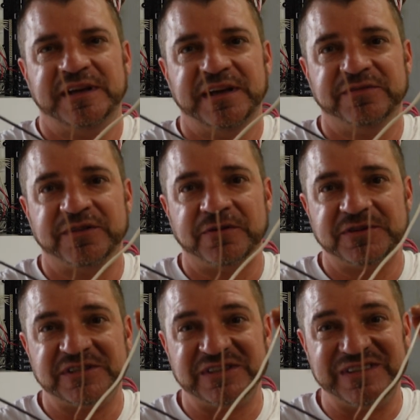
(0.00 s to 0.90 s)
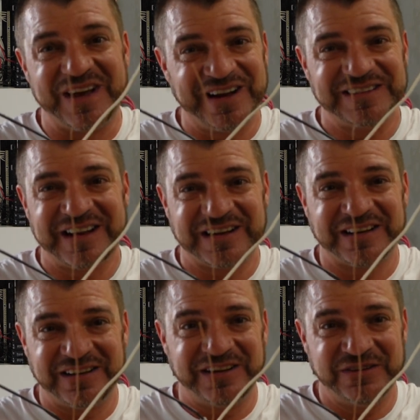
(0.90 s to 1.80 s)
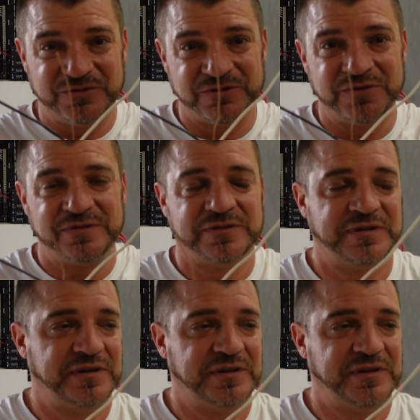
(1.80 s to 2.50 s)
even though this is not technically a neutral,